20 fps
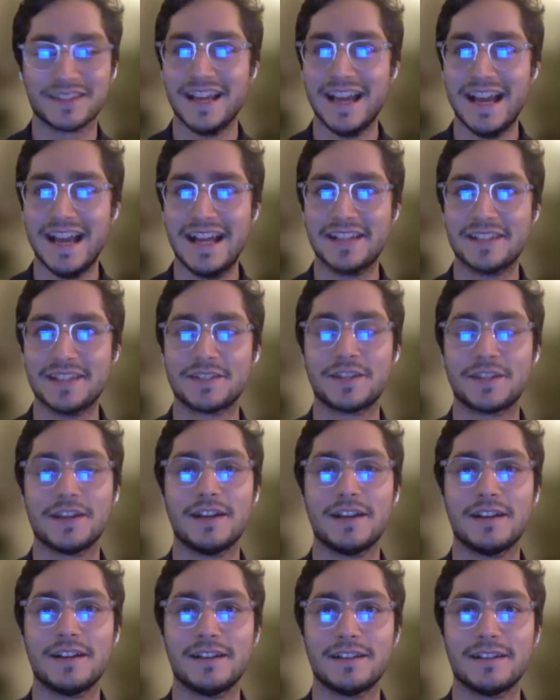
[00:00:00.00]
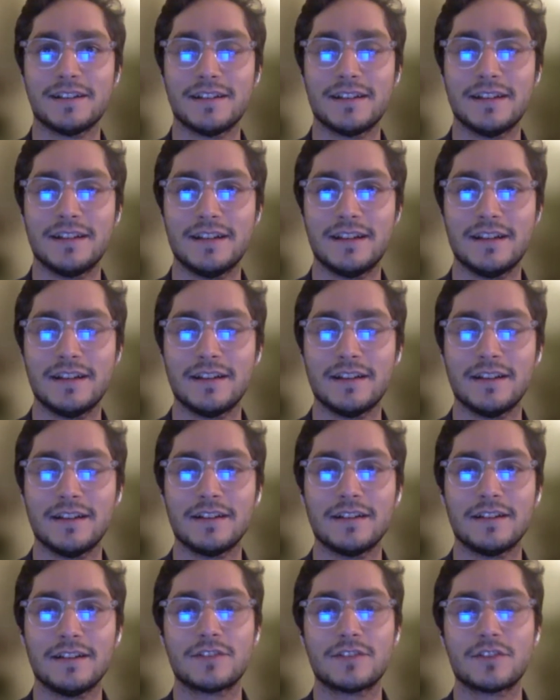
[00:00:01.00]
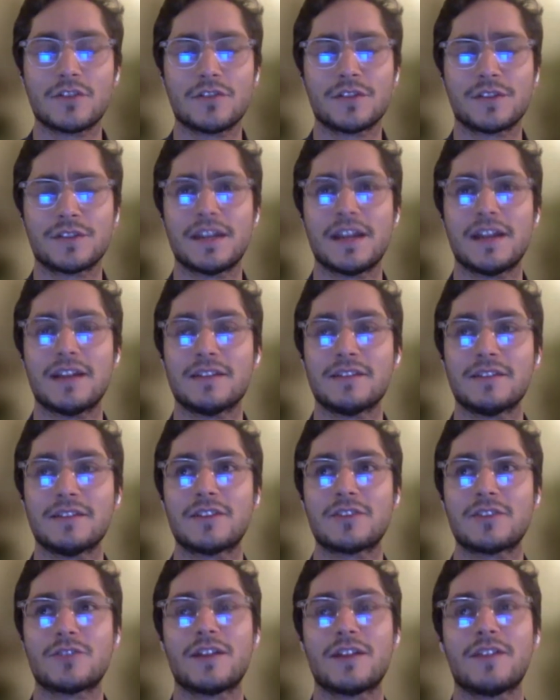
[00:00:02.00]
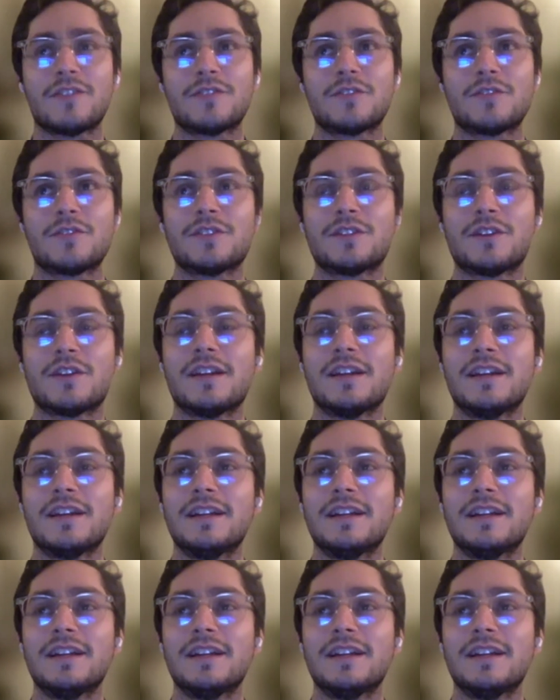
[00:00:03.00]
And service, yeah, National Health Service, sorry.